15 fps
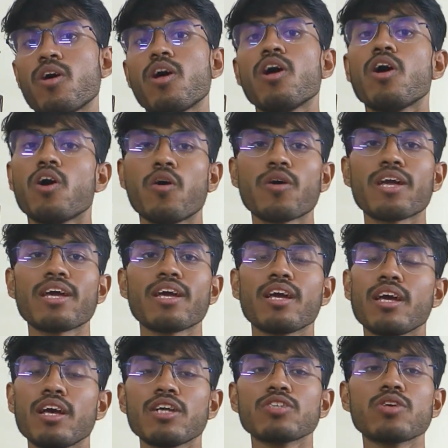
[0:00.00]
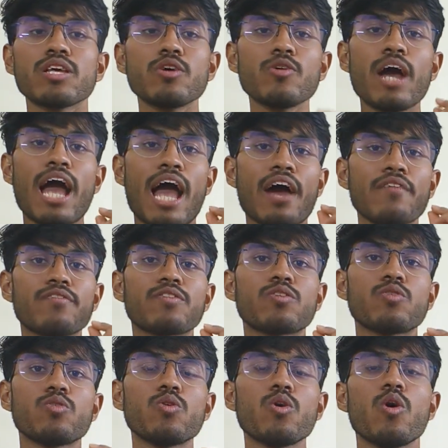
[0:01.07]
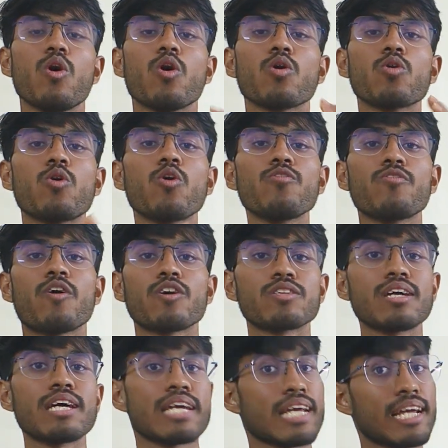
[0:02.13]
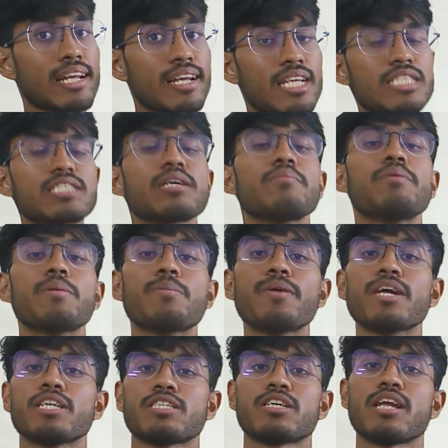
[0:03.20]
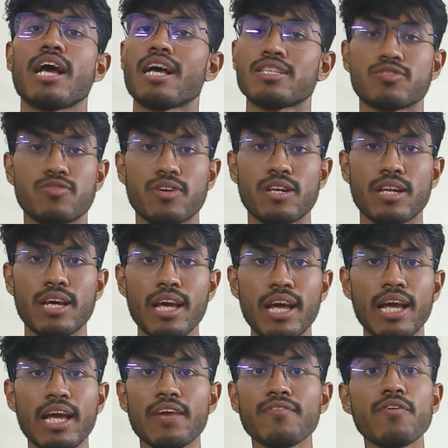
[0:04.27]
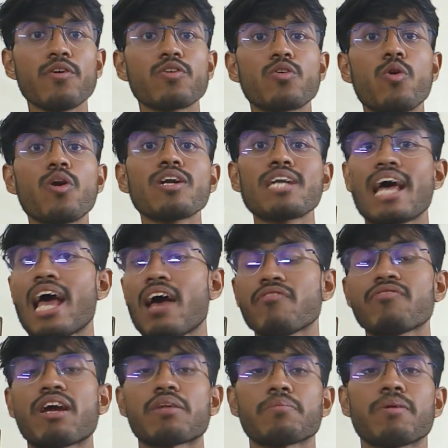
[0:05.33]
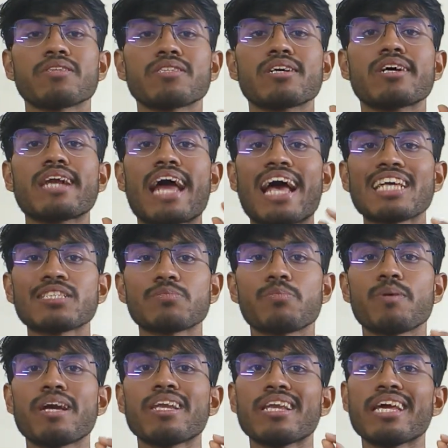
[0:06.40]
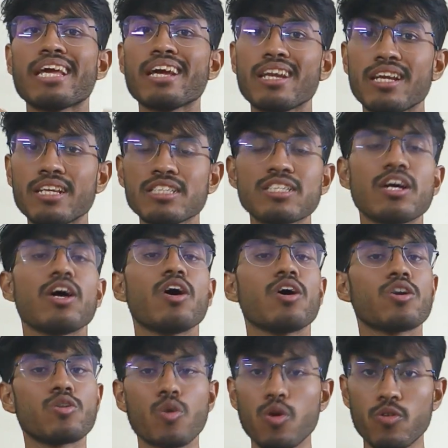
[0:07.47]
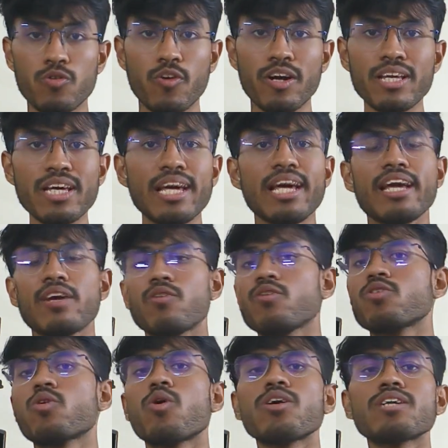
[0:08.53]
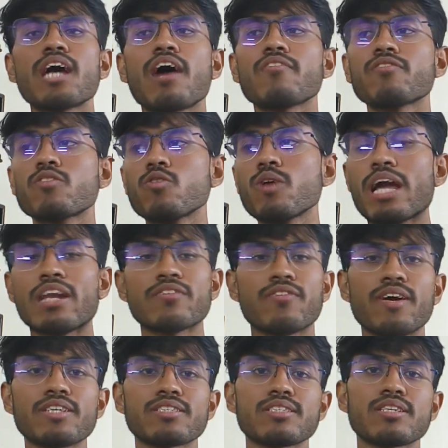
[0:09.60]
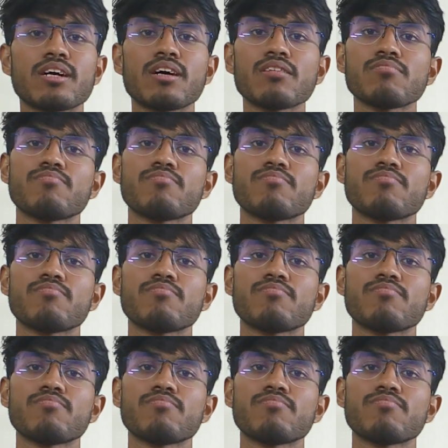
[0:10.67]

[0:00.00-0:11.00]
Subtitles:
Okay, so you have to go for the English preparation as well. If you don't have that much grasp in English, don't worry, you don't have to invest in a